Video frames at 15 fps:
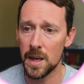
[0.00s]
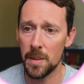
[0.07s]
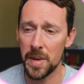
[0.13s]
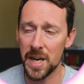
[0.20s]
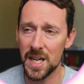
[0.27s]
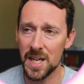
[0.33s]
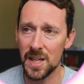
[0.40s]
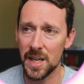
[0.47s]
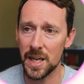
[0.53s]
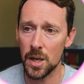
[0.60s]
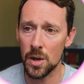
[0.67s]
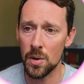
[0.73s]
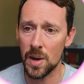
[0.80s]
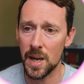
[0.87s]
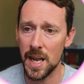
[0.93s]
I'm going to click
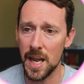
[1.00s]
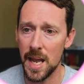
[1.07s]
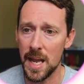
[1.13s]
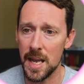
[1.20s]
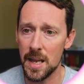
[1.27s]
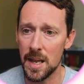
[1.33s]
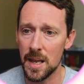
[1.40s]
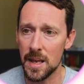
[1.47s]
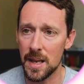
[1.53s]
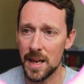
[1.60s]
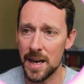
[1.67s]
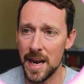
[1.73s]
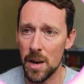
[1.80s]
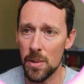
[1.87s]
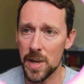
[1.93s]
OK,
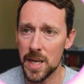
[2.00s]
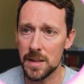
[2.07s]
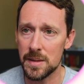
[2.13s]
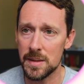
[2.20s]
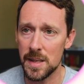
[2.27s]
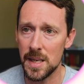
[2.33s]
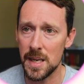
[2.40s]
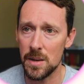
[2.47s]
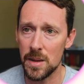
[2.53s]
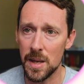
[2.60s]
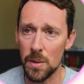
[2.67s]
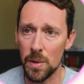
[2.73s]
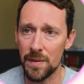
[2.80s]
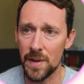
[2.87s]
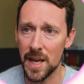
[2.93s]
and now we can see
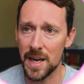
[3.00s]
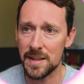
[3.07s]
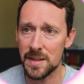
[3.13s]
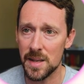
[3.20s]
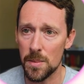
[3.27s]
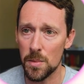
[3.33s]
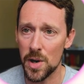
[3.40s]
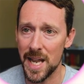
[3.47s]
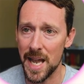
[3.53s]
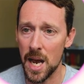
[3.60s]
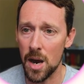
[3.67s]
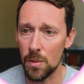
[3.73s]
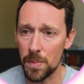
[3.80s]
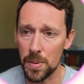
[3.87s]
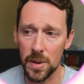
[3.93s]
that we've got a summary
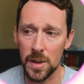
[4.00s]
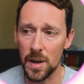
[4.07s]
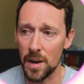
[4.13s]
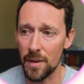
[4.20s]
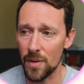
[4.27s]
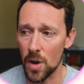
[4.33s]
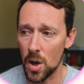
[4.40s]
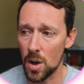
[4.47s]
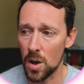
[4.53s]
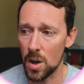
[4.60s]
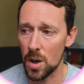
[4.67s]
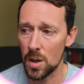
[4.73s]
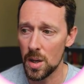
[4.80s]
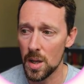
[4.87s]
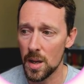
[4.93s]
output of
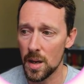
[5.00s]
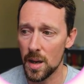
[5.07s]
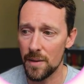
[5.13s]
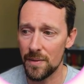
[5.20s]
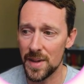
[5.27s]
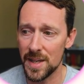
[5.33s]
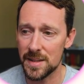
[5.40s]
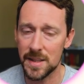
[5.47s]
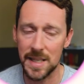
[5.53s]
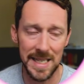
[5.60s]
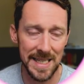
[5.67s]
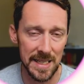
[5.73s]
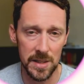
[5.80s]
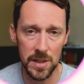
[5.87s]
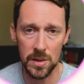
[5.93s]
all of this
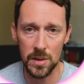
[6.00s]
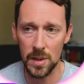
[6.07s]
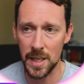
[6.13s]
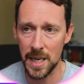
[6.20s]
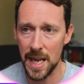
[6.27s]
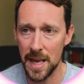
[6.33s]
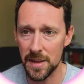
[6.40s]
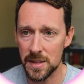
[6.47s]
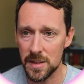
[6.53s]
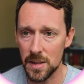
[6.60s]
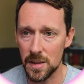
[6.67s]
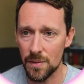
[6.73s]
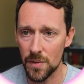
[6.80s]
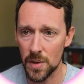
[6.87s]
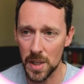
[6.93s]
statistical
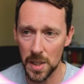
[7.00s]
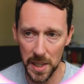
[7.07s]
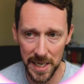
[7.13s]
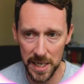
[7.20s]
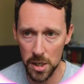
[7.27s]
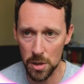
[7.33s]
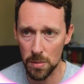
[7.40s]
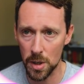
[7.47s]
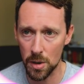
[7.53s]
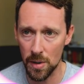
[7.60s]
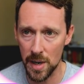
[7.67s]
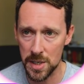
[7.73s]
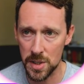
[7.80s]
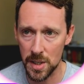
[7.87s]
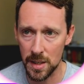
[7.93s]
analysis for the linear
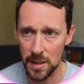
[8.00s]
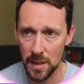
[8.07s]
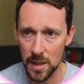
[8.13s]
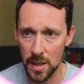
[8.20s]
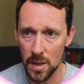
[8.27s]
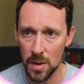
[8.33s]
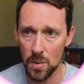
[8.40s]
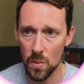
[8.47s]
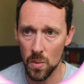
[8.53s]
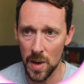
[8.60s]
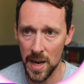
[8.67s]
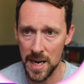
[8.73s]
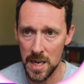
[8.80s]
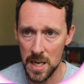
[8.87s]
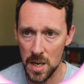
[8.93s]
regression
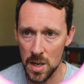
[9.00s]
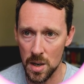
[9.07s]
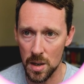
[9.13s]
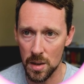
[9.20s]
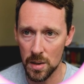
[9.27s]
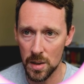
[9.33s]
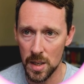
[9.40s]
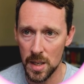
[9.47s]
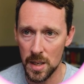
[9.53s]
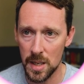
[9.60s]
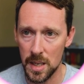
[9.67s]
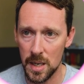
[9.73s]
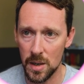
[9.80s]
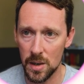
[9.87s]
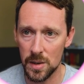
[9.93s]
right here.
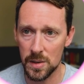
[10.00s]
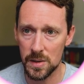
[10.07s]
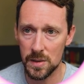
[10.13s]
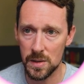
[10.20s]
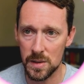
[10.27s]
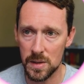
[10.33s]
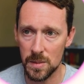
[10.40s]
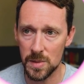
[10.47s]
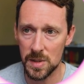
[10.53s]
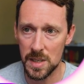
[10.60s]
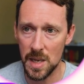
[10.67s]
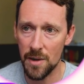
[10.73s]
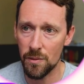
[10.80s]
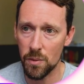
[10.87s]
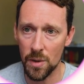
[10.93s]
Here's some
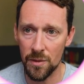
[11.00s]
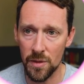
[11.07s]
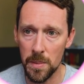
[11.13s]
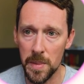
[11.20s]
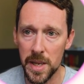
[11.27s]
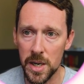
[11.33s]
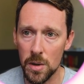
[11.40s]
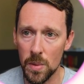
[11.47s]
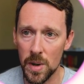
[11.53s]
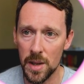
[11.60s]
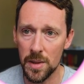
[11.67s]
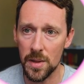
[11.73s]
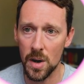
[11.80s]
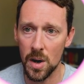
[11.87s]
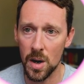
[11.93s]
stuff we're familiar
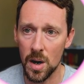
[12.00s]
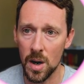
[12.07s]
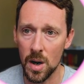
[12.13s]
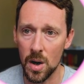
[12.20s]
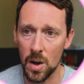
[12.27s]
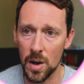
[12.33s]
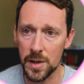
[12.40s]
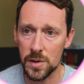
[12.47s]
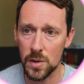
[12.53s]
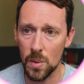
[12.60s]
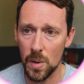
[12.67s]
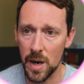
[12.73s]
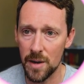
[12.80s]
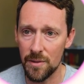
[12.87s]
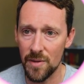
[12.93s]
with, our R
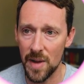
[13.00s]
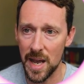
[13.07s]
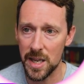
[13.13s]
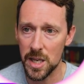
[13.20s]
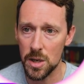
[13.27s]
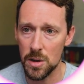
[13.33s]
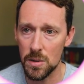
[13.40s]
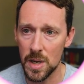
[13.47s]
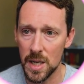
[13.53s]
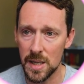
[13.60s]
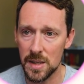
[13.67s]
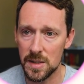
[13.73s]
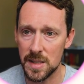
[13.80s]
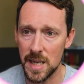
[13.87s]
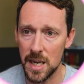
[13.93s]
squared value,
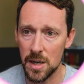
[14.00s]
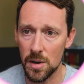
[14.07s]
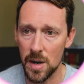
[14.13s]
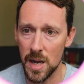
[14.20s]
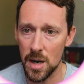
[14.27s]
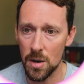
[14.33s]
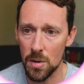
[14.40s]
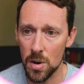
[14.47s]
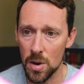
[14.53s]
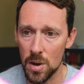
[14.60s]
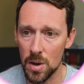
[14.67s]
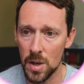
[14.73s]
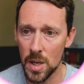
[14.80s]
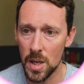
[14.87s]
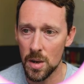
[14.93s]
standard
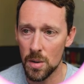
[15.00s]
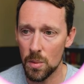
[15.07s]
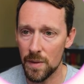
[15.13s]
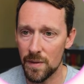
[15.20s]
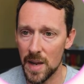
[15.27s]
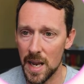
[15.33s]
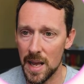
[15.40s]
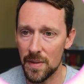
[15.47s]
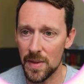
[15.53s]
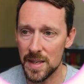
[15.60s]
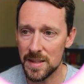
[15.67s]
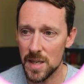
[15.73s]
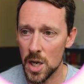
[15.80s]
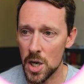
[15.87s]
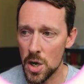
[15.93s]
error. We've got
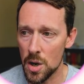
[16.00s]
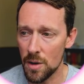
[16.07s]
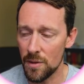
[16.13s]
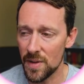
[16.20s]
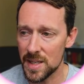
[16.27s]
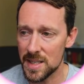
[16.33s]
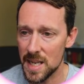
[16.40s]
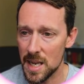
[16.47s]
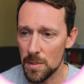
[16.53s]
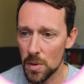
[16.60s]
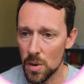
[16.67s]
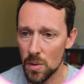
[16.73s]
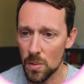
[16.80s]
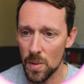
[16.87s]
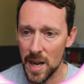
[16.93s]
this ANOVA
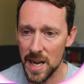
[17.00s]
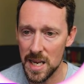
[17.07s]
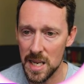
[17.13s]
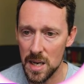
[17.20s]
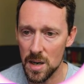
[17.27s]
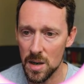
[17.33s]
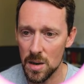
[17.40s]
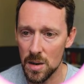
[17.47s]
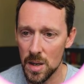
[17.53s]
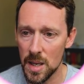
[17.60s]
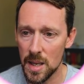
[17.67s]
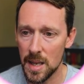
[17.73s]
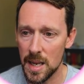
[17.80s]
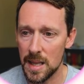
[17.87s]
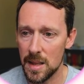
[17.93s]
table right here,
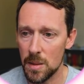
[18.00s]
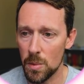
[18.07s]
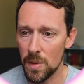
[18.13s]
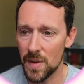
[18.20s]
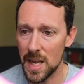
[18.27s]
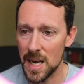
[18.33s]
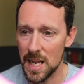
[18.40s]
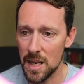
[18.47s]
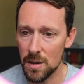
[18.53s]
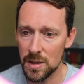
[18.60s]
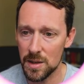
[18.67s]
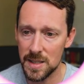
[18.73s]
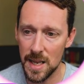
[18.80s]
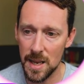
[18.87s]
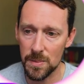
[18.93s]
and then we've got
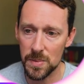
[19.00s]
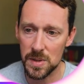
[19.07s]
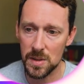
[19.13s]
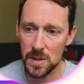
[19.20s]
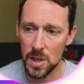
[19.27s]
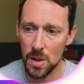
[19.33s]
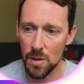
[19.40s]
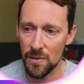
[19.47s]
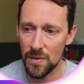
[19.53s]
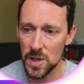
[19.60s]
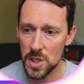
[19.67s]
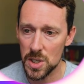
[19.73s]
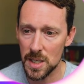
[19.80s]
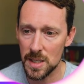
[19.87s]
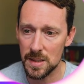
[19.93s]
intercepts,
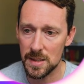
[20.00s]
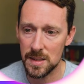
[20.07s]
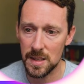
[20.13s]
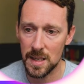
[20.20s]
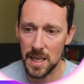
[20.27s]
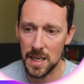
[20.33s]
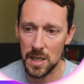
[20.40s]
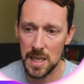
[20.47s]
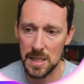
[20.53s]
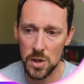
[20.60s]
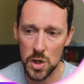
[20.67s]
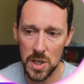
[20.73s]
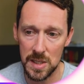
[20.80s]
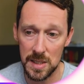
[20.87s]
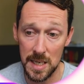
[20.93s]
coefficients. And as
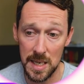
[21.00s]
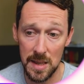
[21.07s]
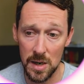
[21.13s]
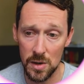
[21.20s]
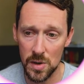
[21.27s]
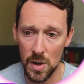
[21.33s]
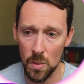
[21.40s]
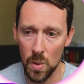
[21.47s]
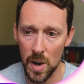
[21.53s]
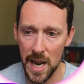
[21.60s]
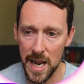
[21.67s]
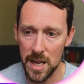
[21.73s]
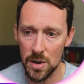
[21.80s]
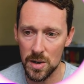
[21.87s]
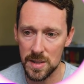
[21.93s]
you can see, there's our
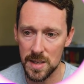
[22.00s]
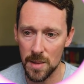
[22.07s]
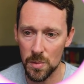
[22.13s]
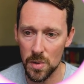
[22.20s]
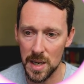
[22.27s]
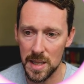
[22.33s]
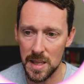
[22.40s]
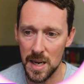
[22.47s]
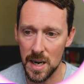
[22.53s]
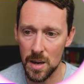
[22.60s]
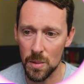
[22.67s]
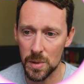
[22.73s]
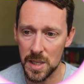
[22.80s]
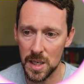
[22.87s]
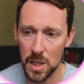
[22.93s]
y-intercept right
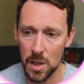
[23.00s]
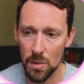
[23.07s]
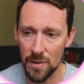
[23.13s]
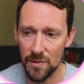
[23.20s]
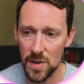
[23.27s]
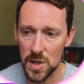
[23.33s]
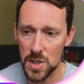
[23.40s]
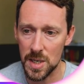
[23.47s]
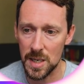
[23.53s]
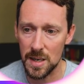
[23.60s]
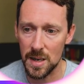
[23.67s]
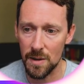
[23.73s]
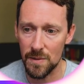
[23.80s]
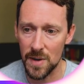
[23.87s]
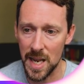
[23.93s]
there with the
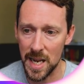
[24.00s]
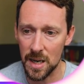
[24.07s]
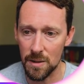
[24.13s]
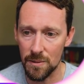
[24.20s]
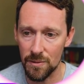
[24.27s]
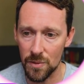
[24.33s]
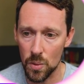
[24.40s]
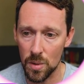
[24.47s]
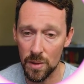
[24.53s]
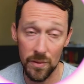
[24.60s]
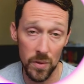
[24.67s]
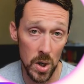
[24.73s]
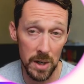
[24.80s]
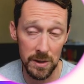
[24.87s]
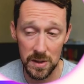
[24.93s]
coefficient of negative four
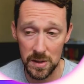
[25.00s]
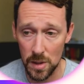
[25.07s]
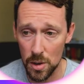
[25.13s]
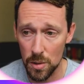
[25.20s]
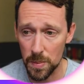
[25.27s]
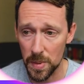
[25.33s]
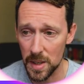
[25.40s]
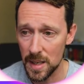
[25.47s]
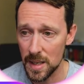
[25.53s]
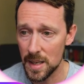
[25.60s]
for our slope.